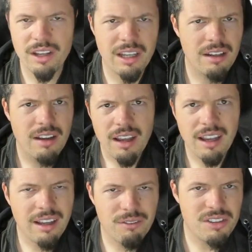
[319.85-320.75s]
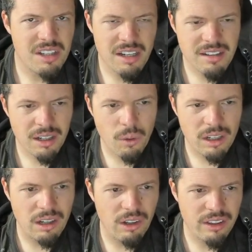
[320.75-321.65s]
It can facilitate
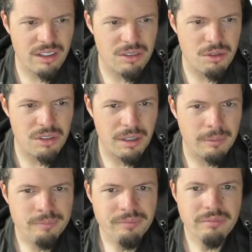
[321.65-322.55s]
quite a lot, this router.